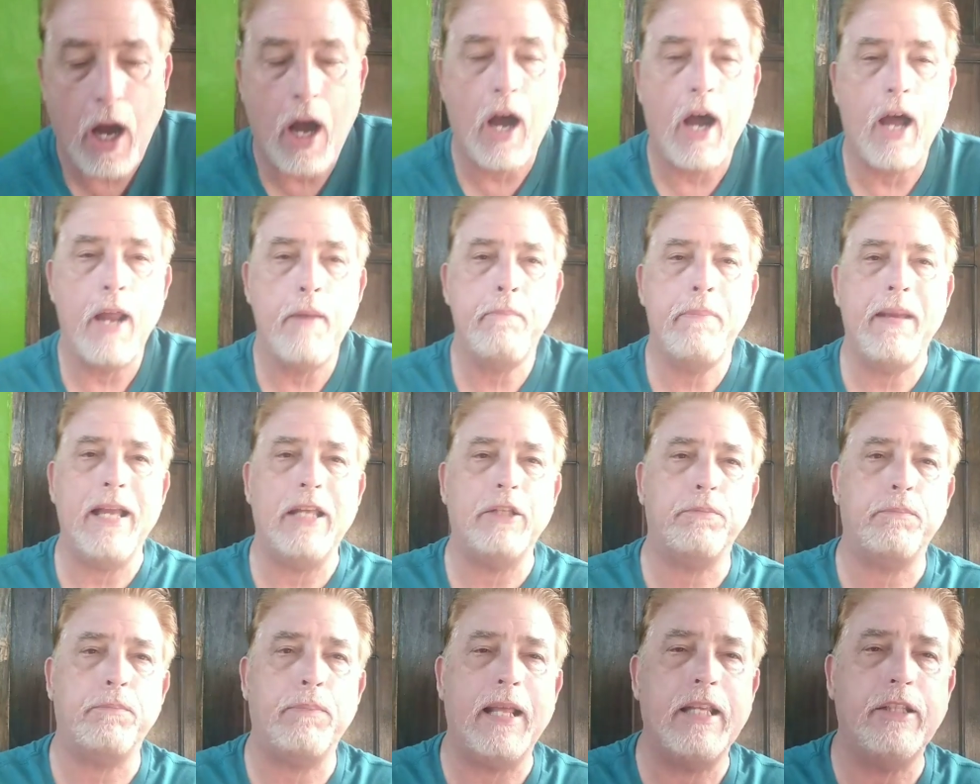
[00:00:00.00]
on
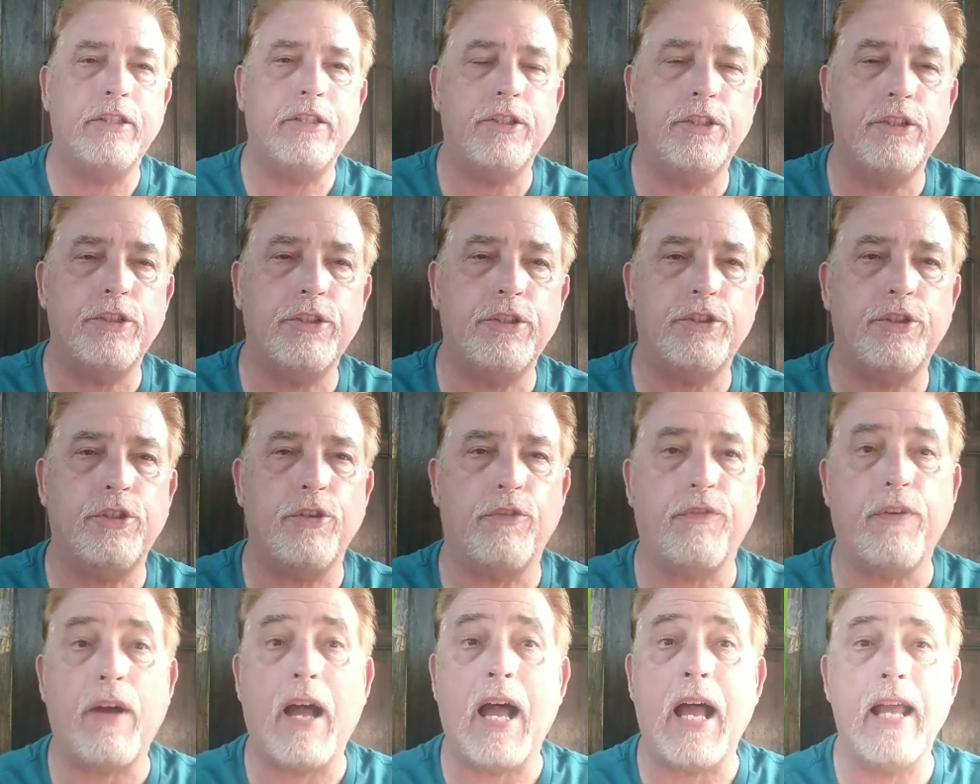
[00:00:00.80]
best places
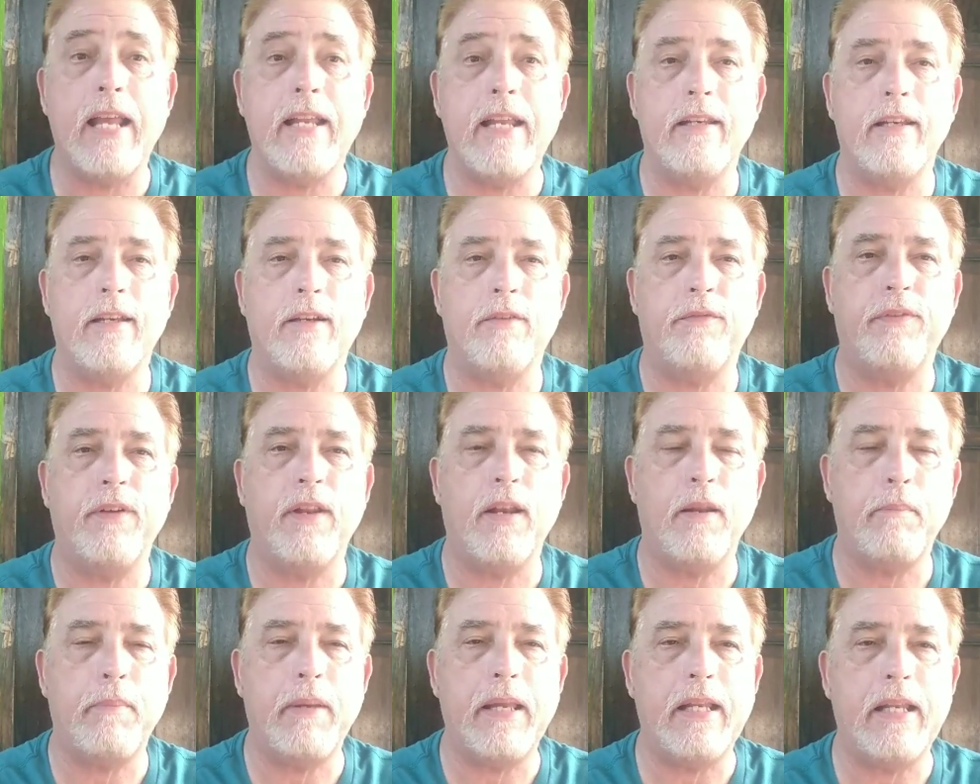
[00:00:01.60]
to find a
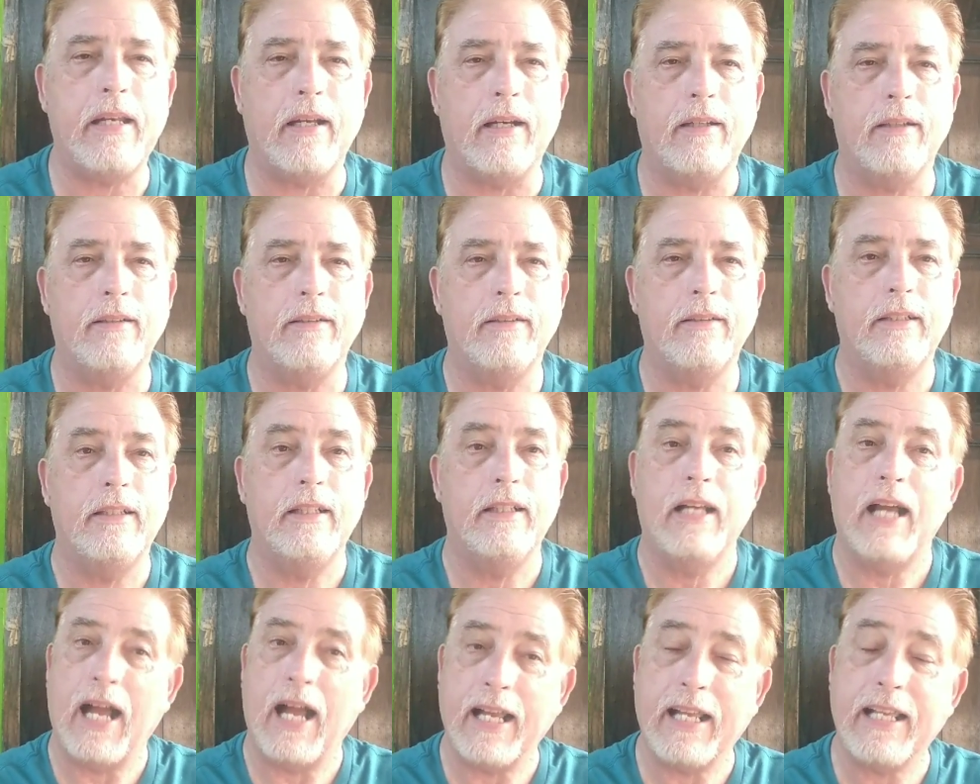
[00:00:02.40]
Filipina.
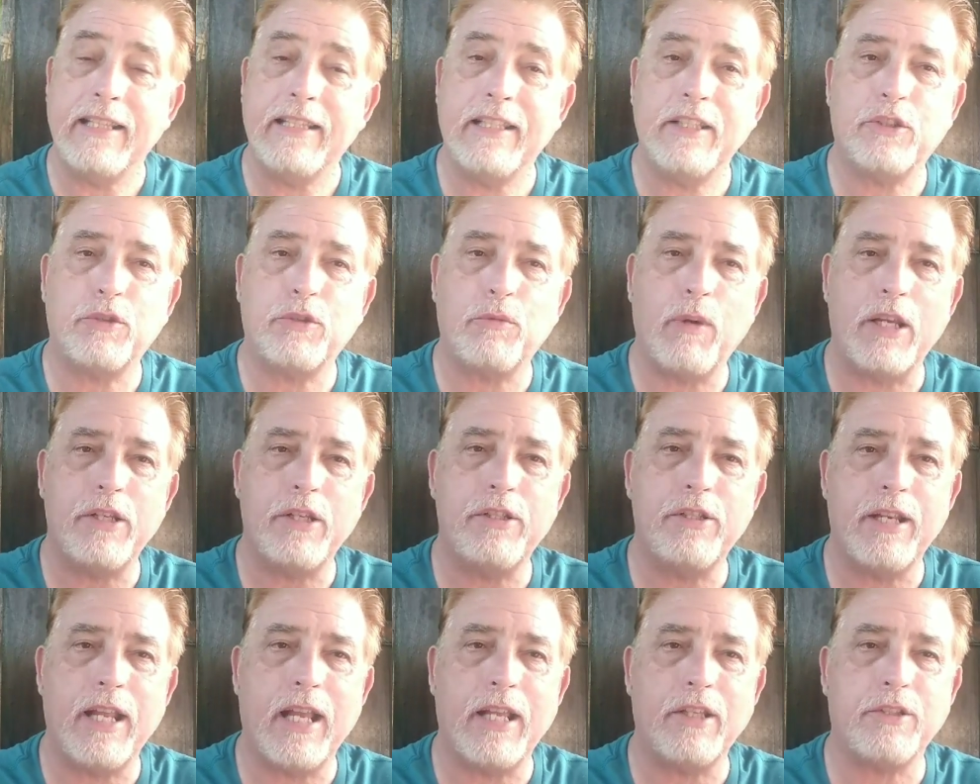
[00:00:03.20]
I get this
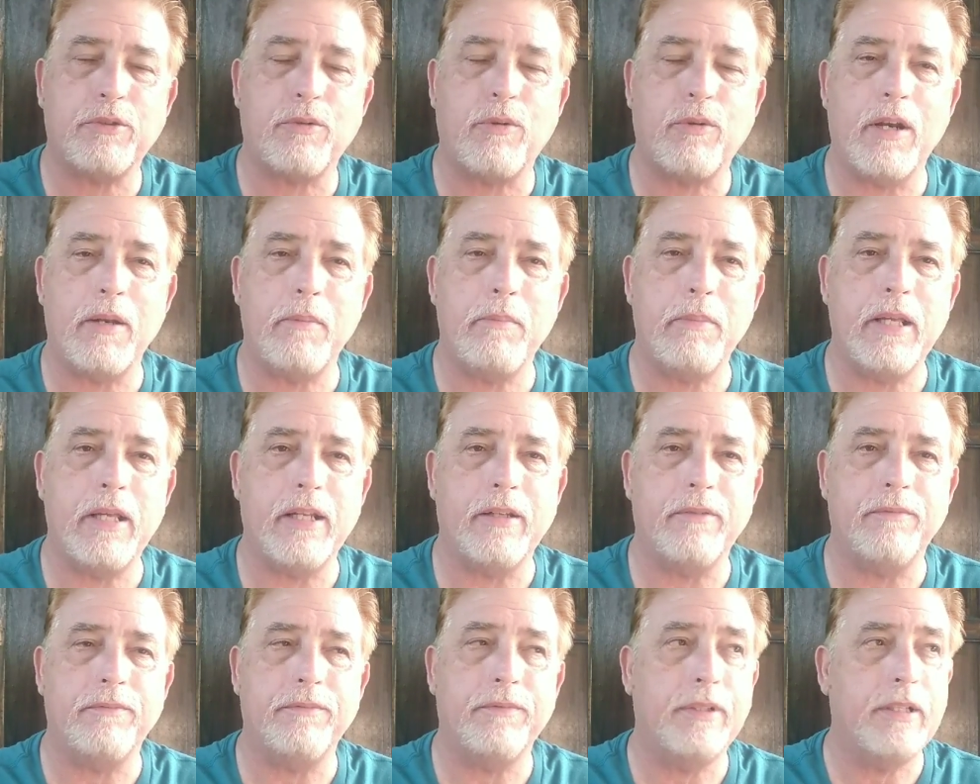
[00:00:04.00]
question asked quite a bit.